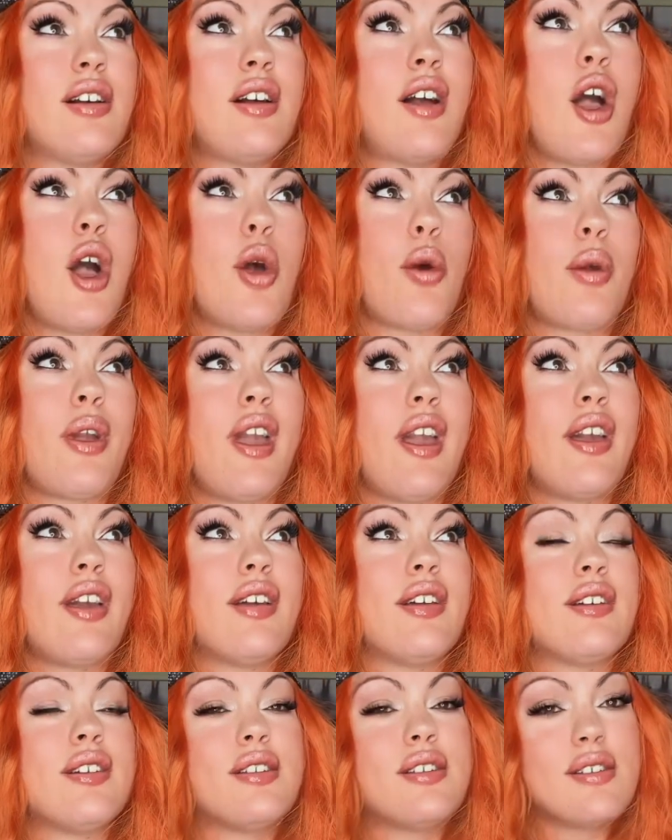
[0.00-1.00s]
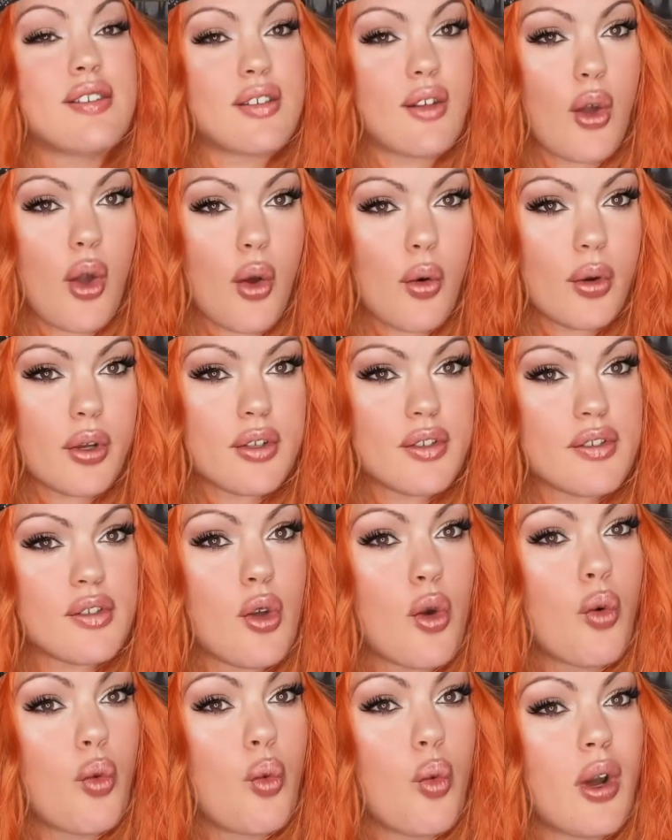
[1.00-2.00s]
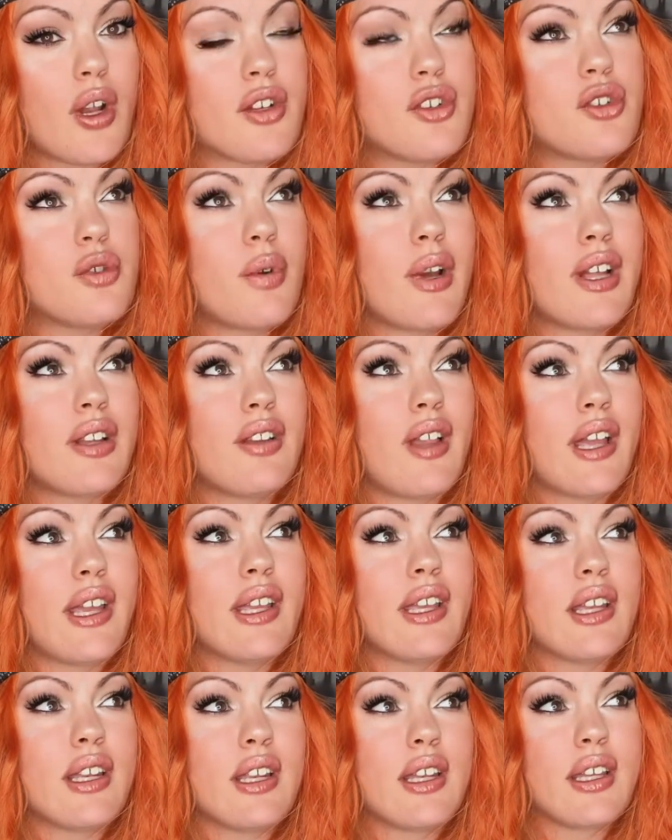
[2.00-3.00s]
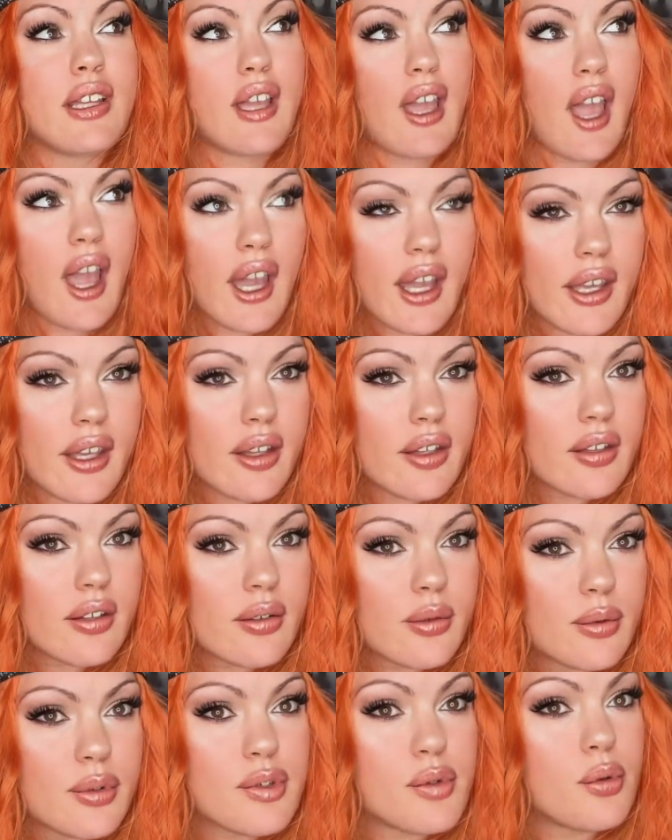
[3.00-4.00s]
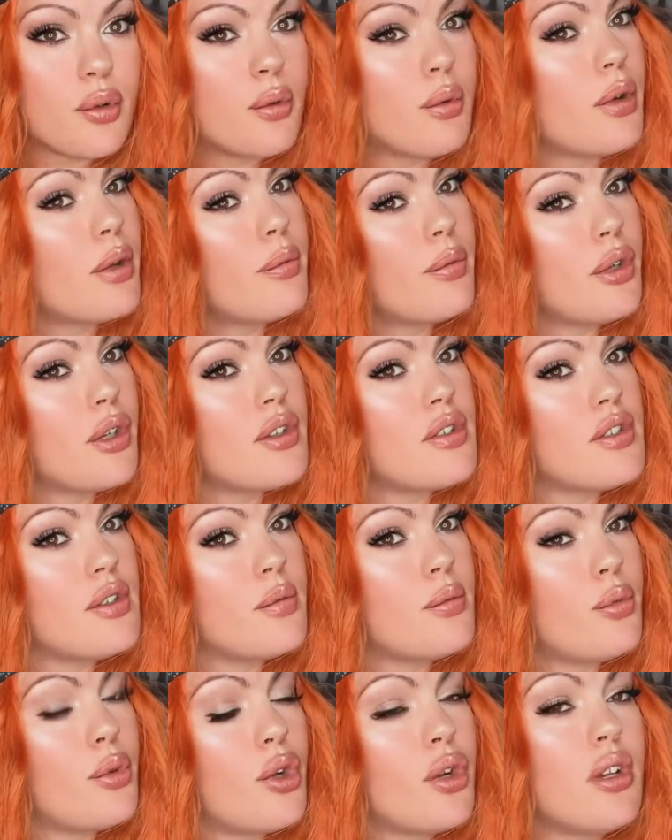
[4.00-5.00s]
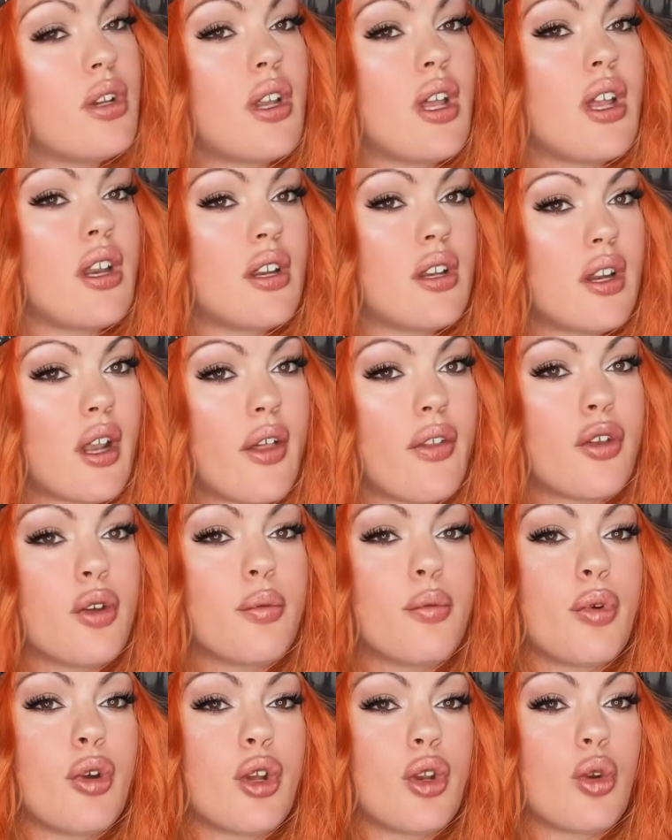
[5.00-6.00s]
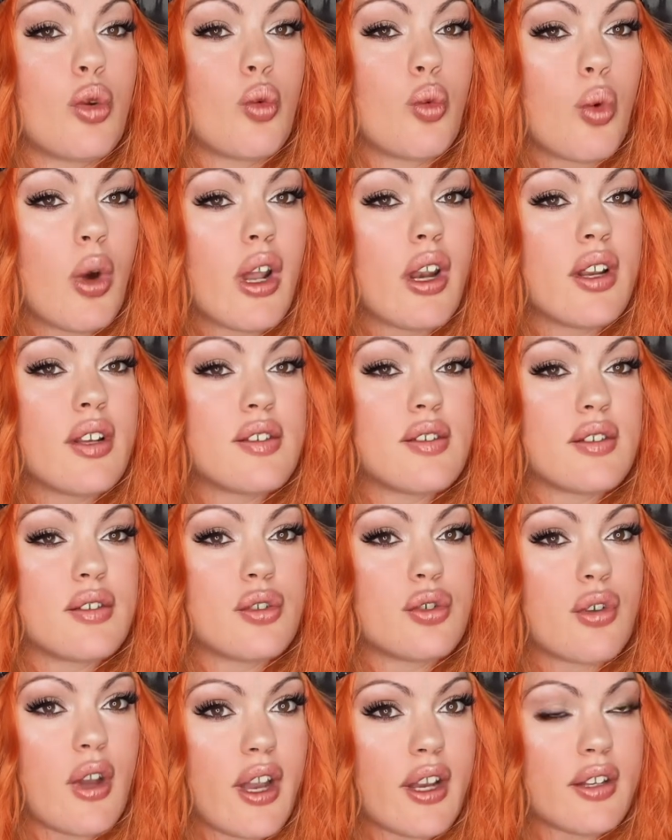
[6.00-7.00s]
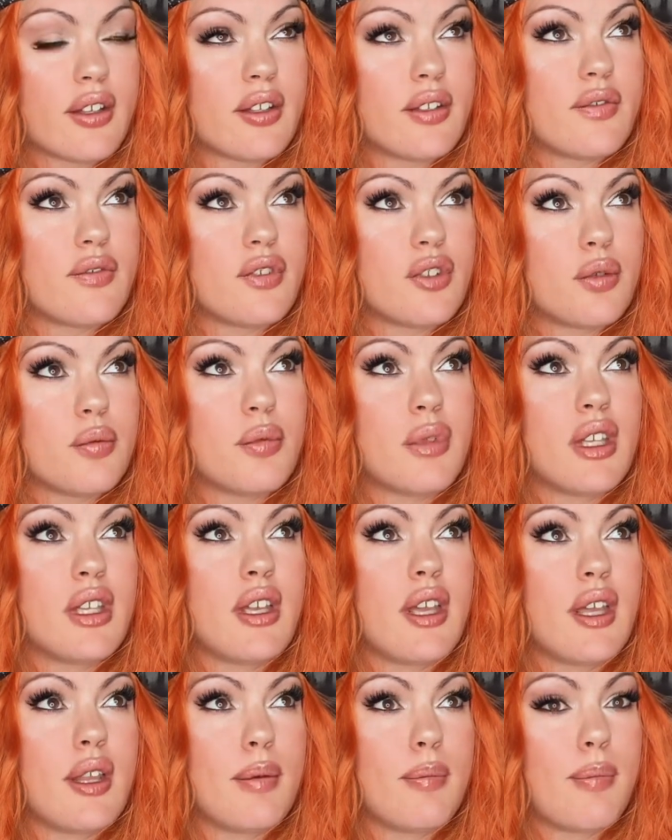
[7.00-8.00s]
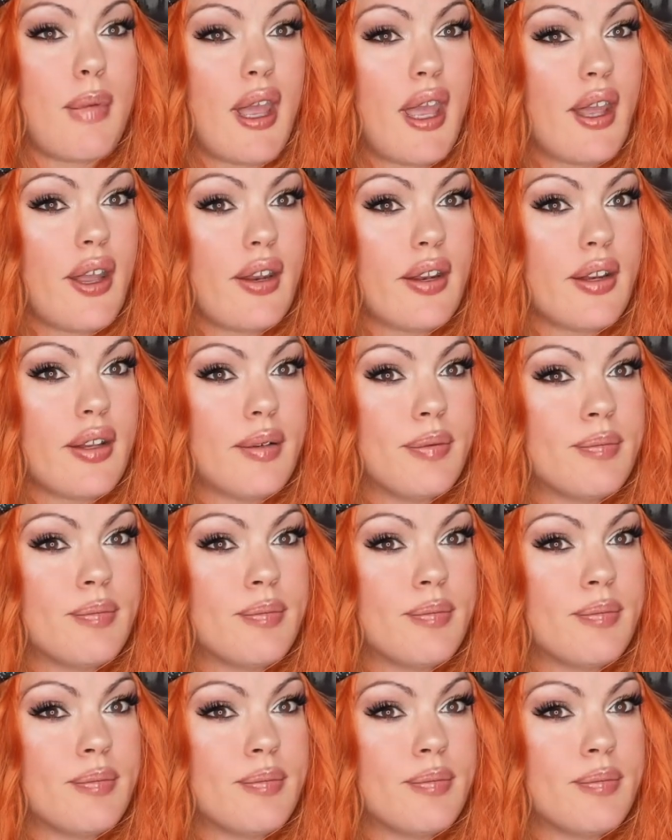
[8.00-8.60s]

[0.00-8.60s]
Okay, so it was, what do I like in a guy, was what one person put, and another put, what is attractive to me in man.